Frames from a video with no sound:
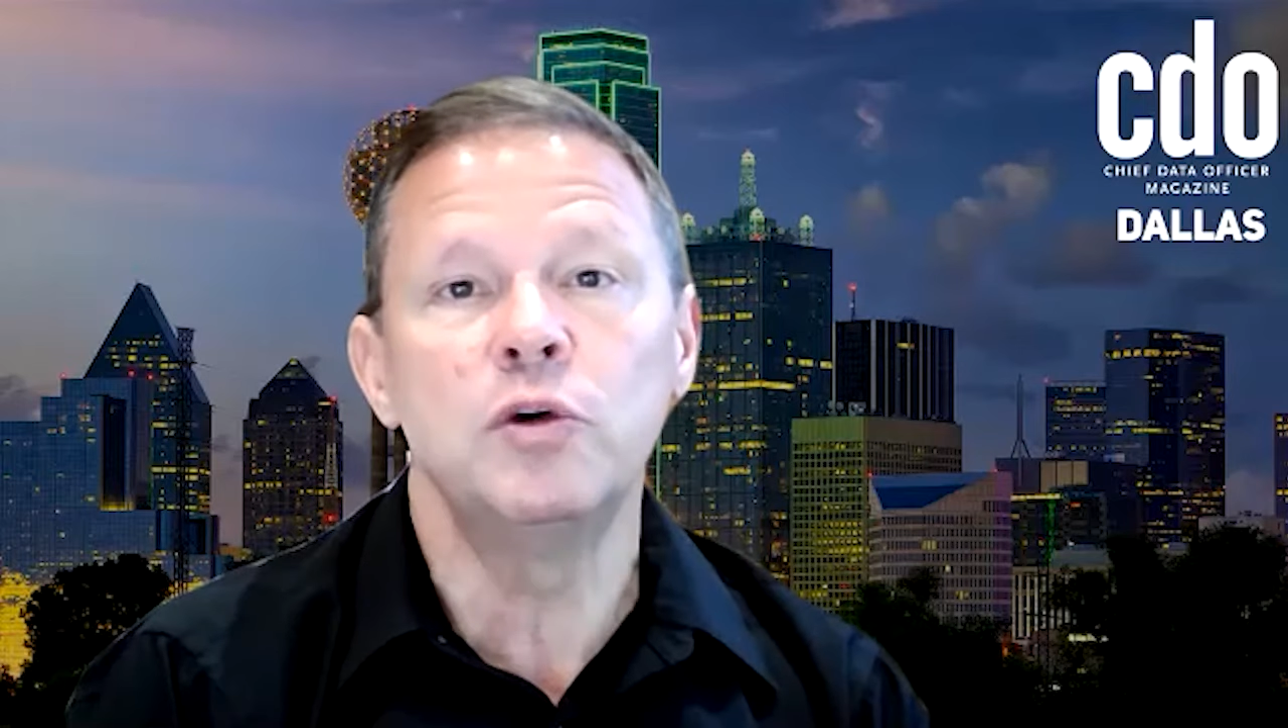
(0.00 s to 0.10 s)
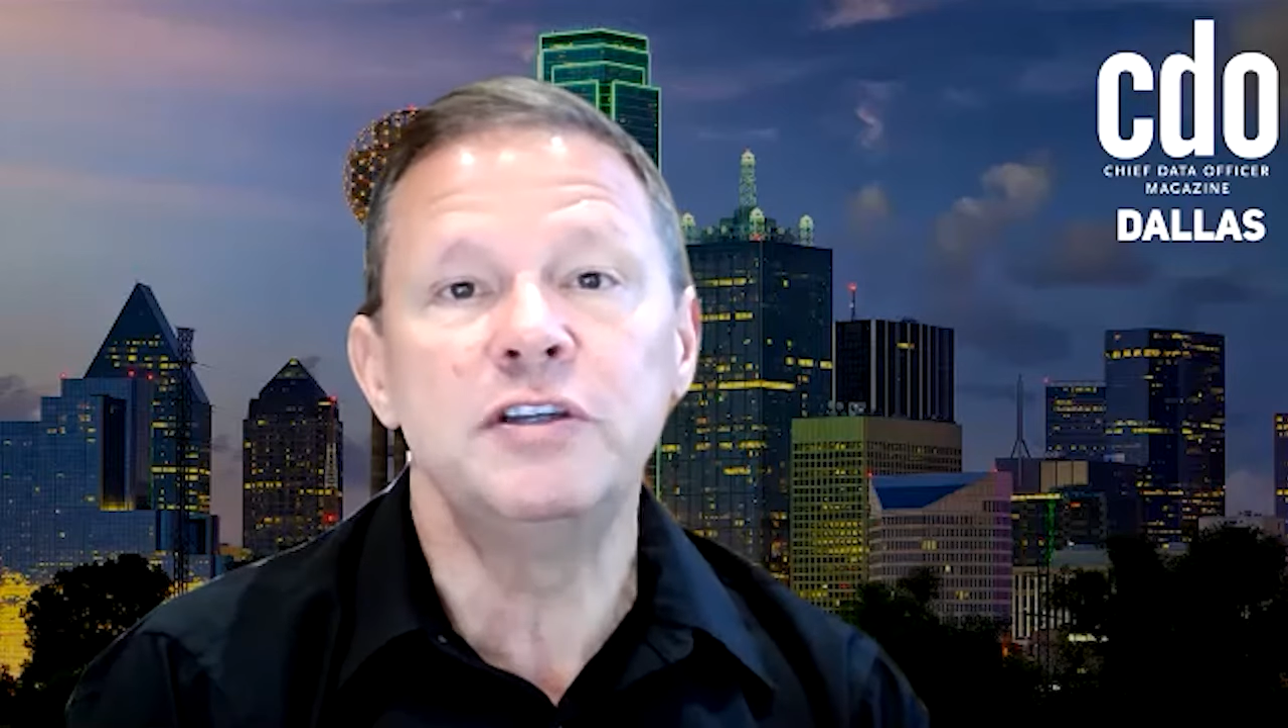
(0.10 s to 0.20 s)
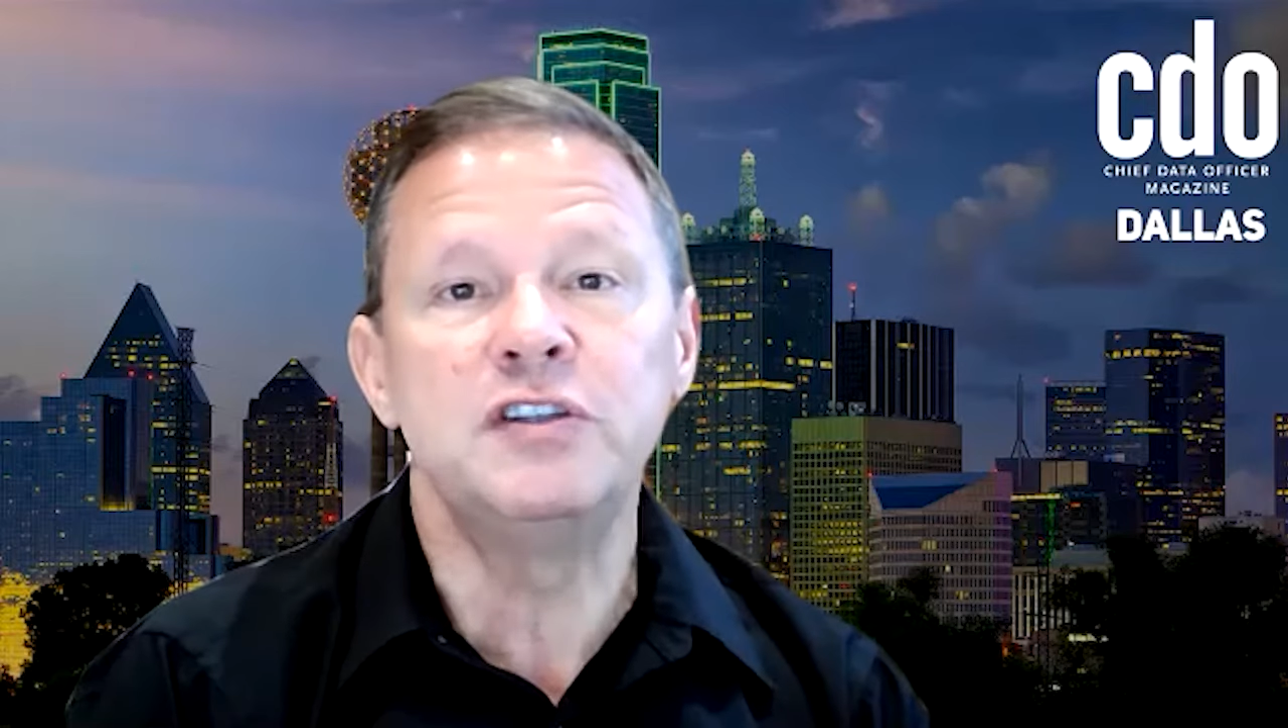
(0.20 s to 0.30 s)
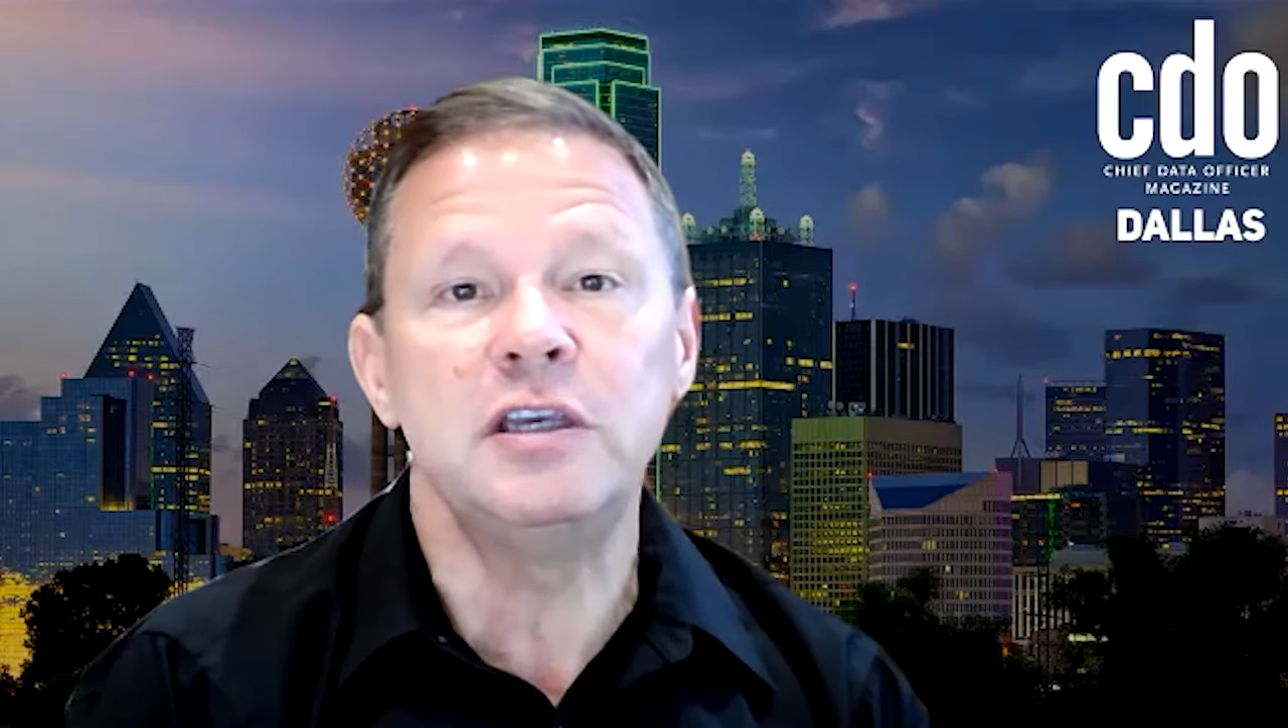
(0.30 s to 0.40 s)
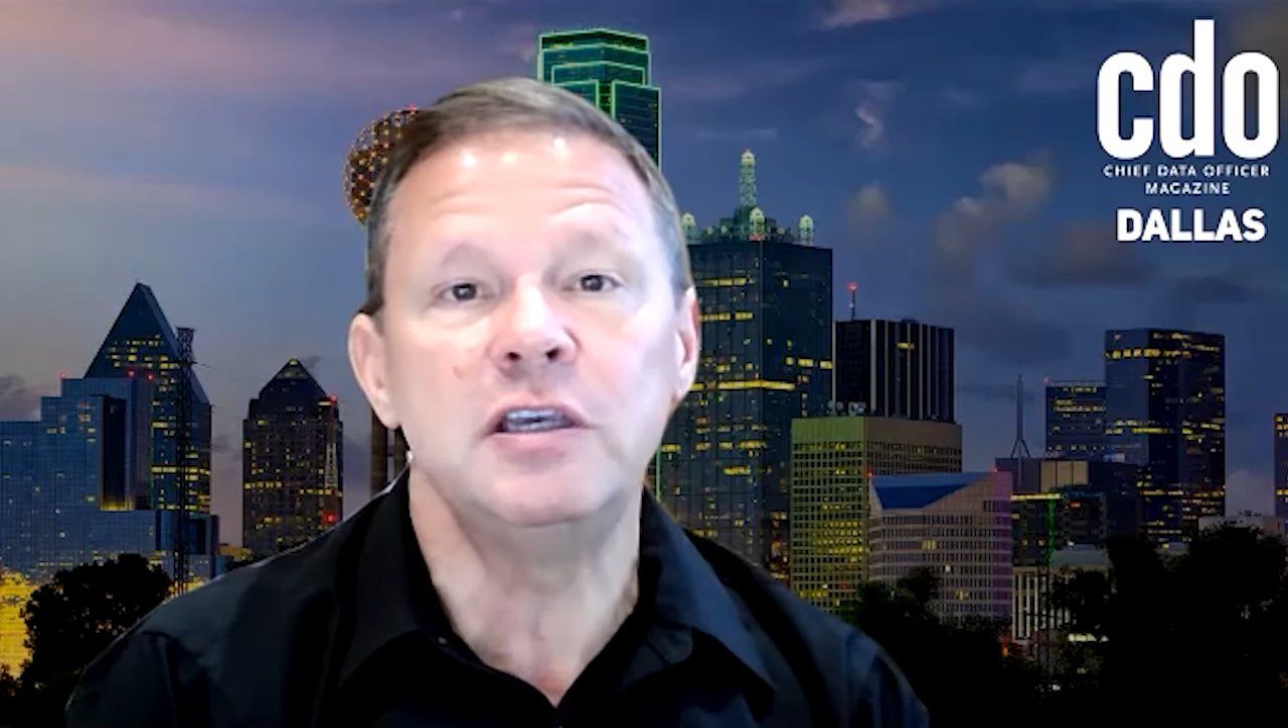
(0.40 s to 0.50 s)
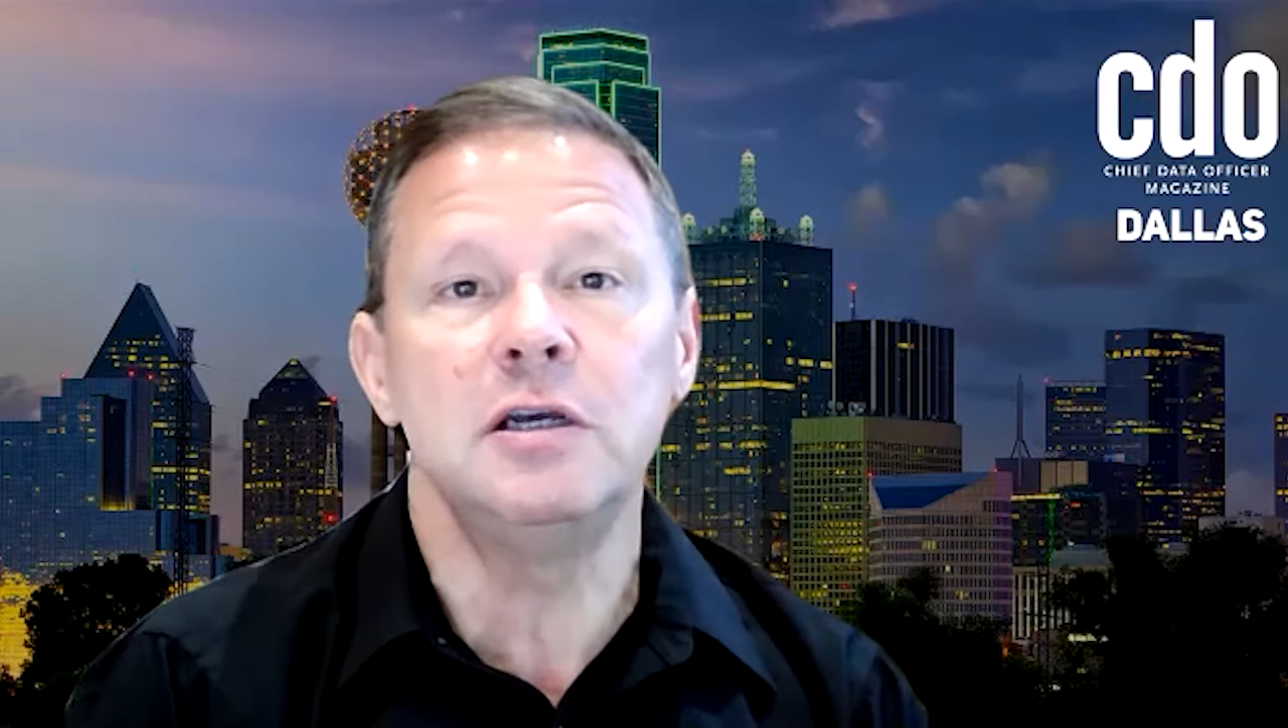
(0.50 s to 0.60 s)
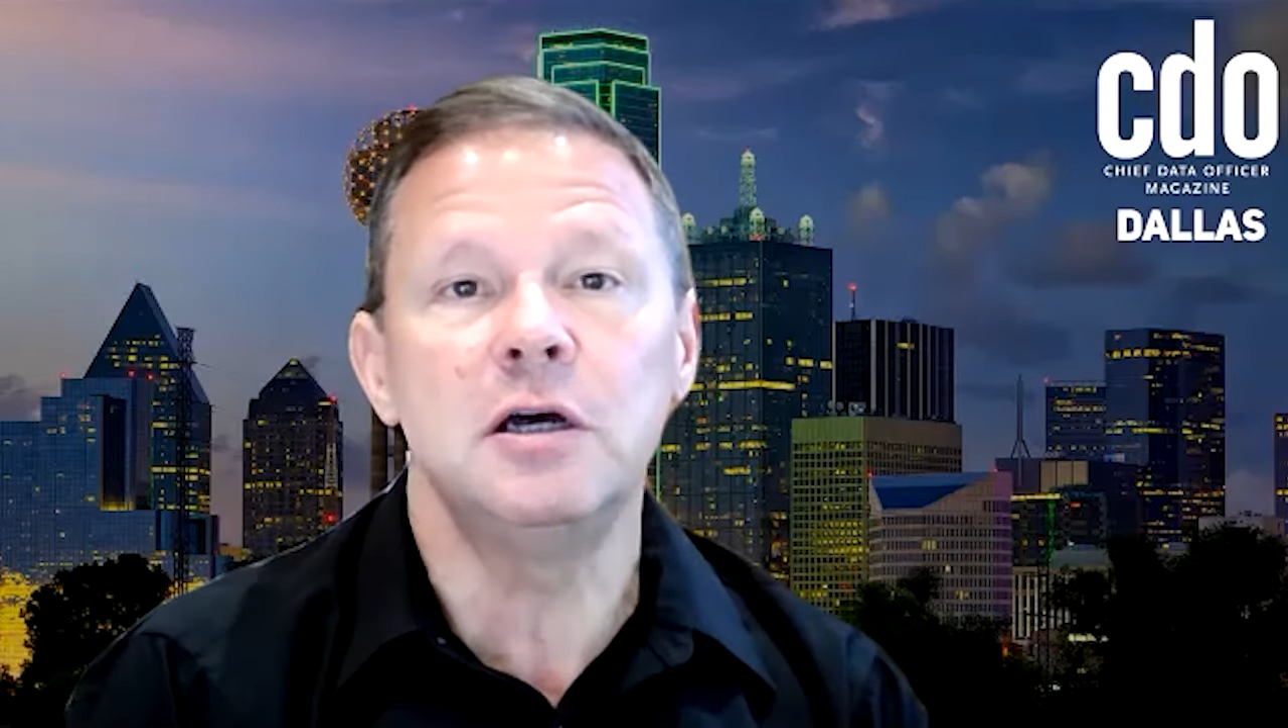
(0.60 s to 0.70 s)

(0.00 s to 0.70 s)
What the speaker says: we see